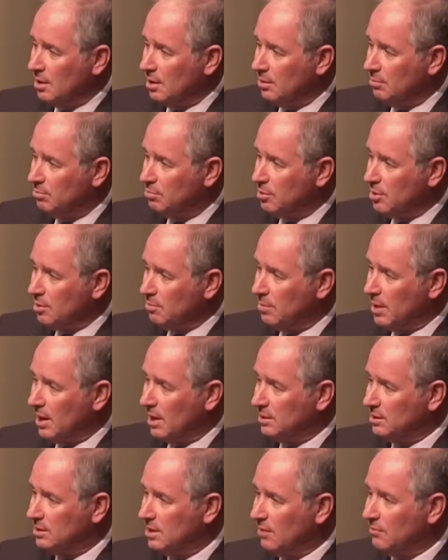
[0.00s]
a, pretty
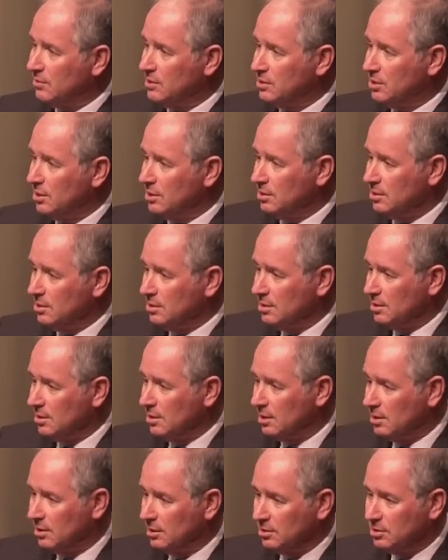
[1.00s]
bad deficit
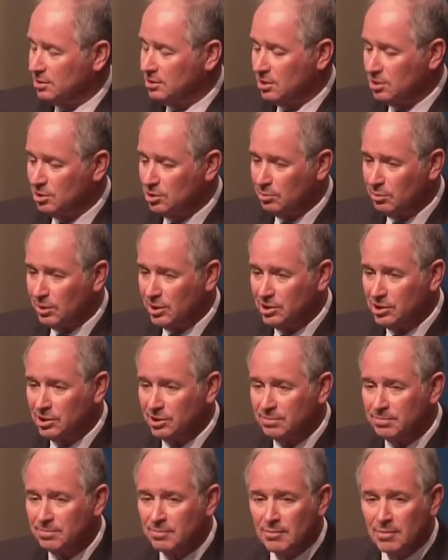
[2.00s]

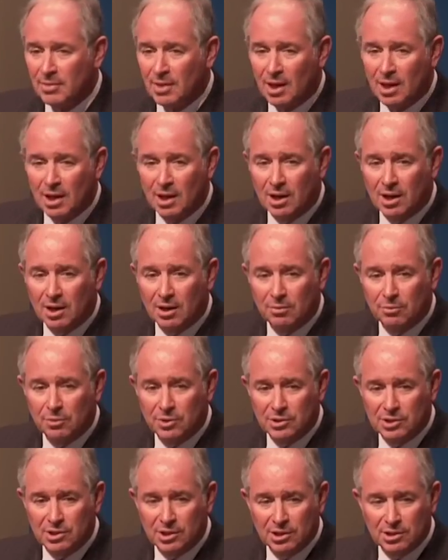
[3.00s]
situation,
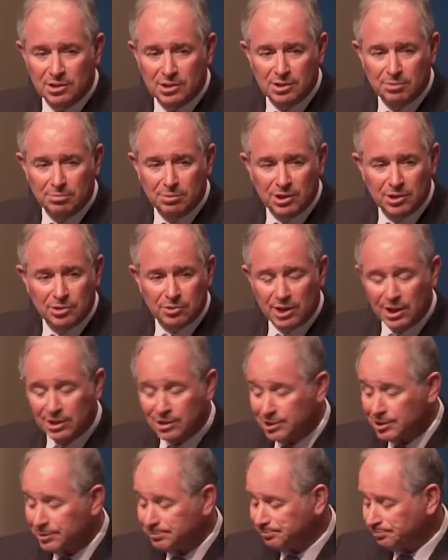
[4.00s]
which needs to be
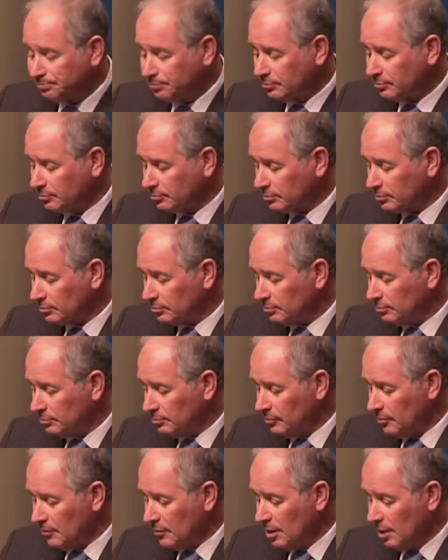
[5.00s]
addressed.
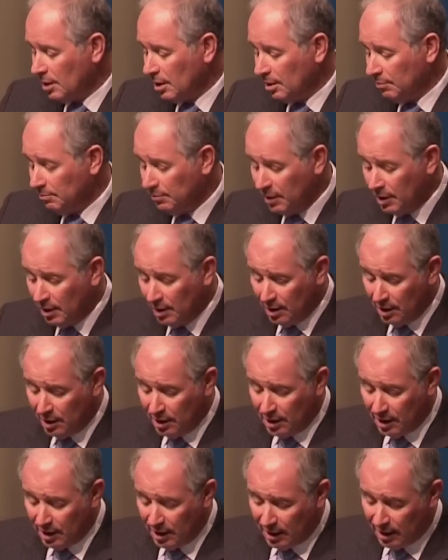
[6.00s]
Um,
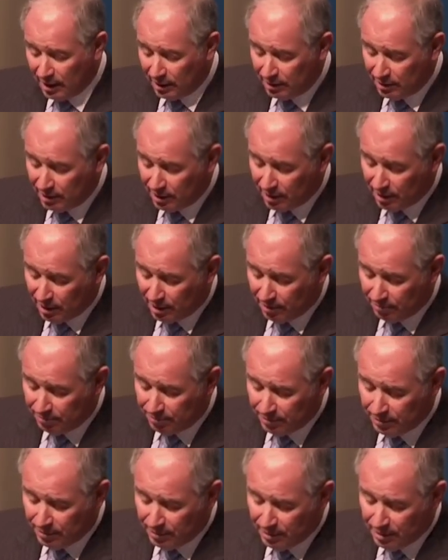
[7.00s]
and uh,
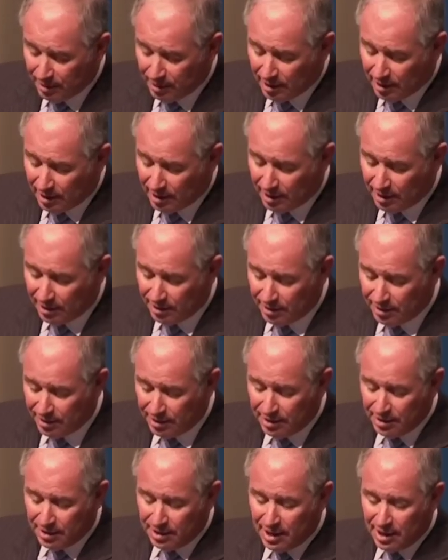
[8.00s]
uh,
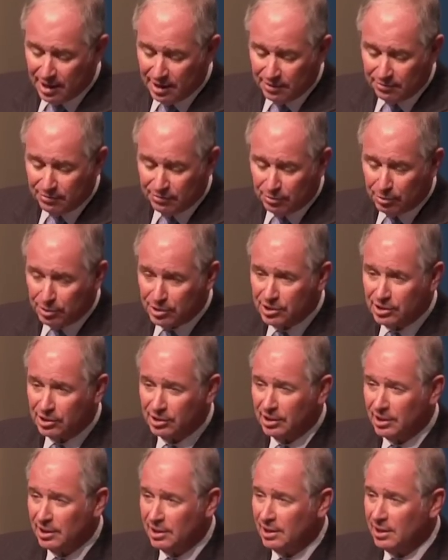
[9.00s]
they
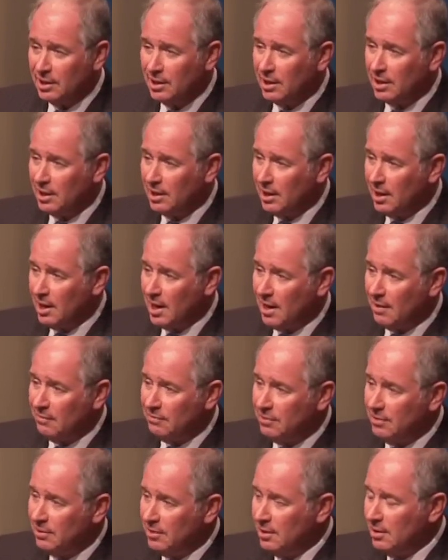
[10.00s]
unfortunately uh,
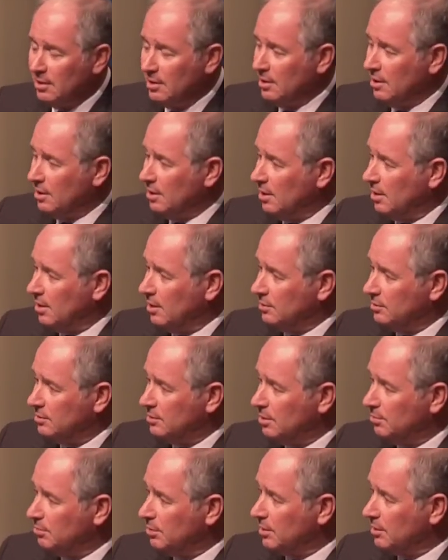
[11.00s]
have
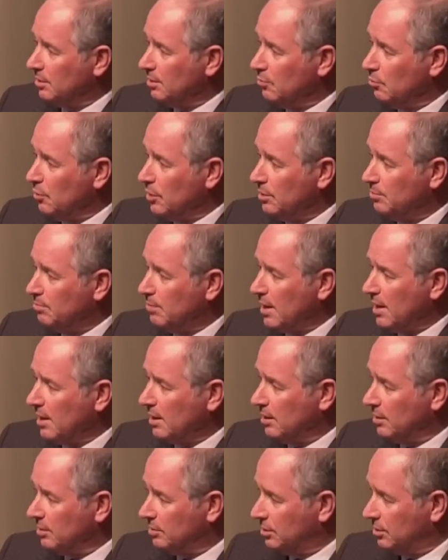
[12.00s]
typically weak
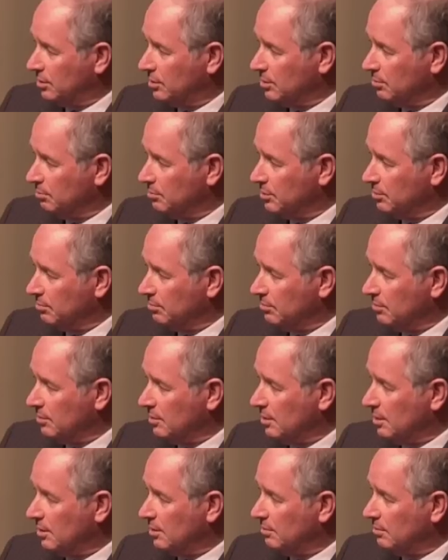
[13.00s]
banking systems.
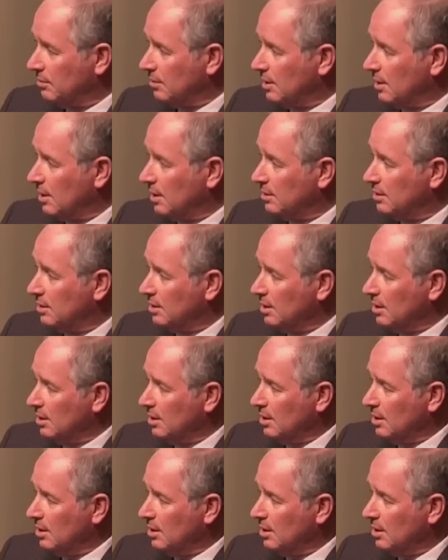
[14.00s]
and